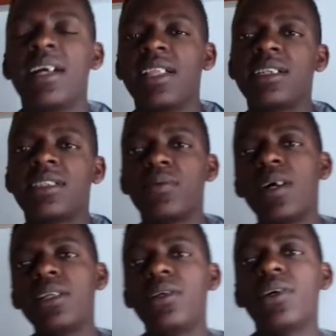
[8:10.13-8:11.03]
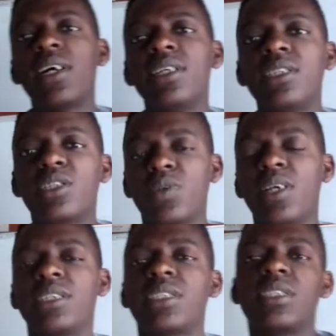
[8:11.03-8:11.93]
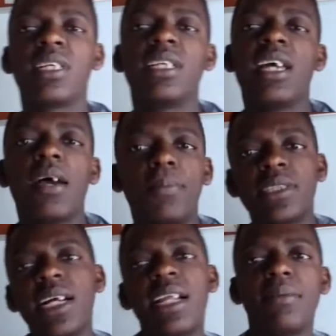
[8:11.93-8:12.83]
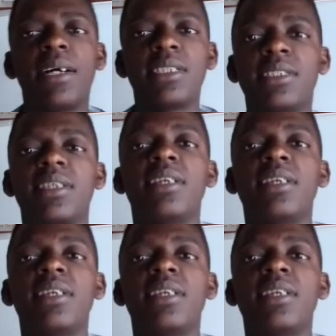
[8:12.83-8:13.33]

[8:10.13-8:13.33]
That when you are in stress, the hypothalamus